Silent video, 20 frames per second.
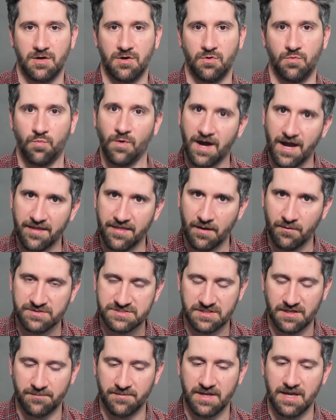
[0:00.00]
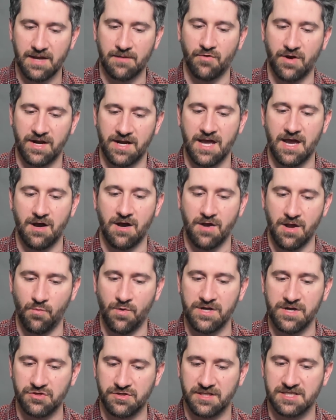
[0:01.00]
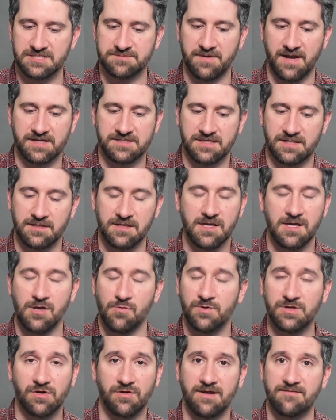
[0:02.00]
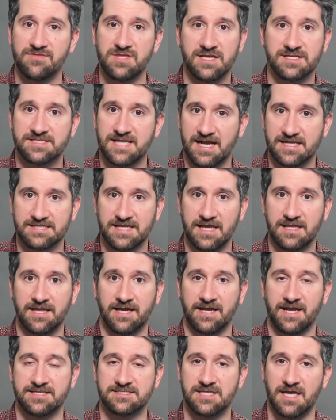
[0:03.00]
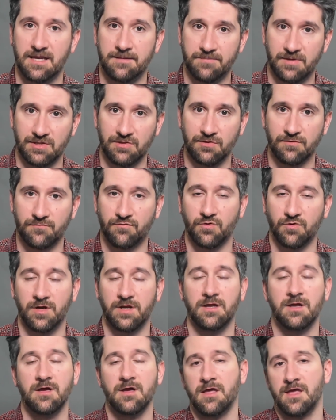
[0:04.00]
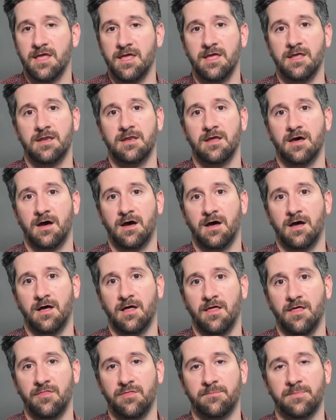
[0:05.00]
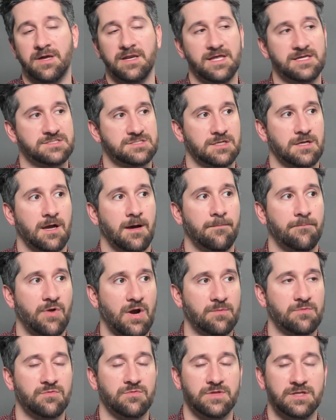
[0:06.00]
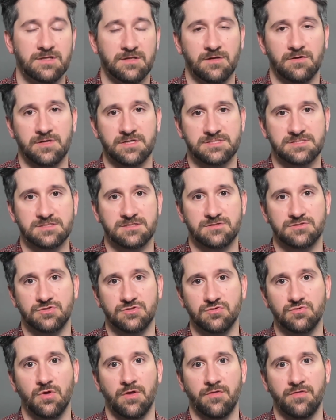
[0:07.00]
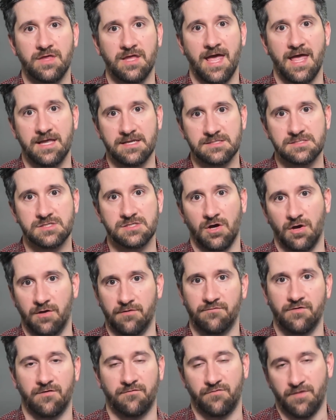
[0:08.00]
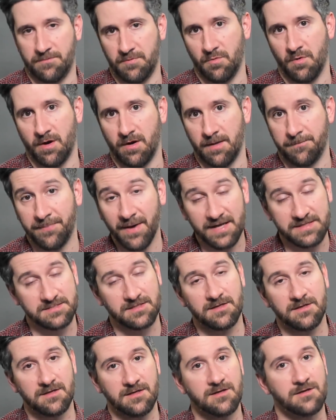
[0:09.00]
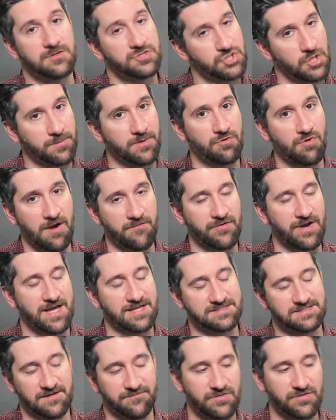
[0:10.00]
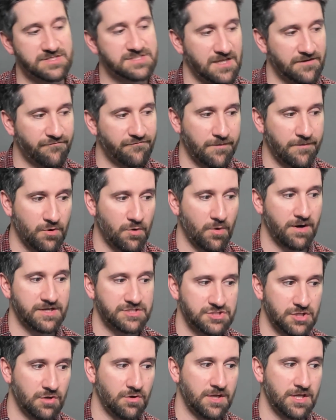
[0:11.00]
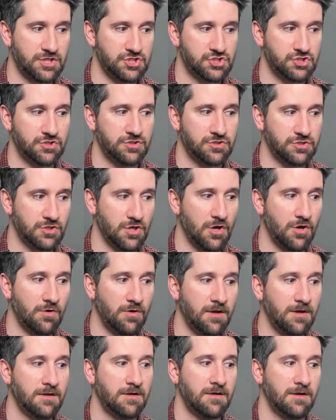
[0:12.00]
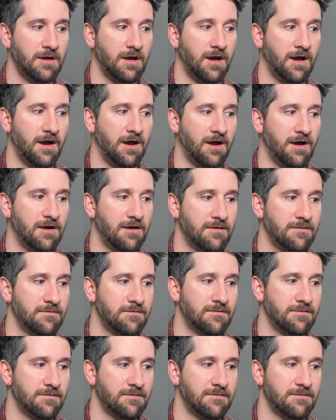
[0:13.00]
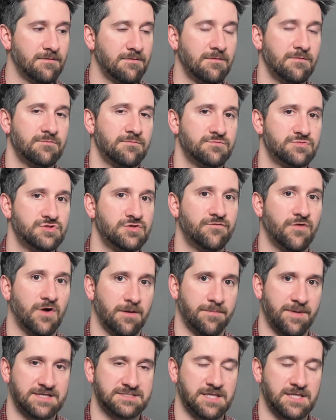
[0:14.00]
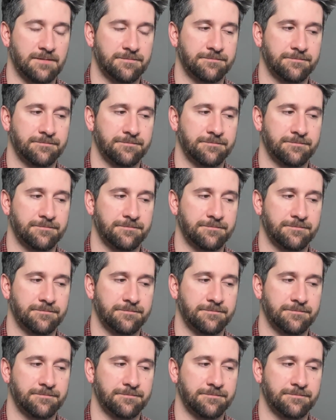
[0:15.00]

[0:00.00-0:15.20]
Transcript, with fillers: why that wasn't coming out right now and when you can expect it. We don't have the exact date, like I said, but look for it in uh, the Mondays to come, probably nearest to the end of February. But Jeremy Crawford has definitely said February, so it shouldn't go uh, too far past that.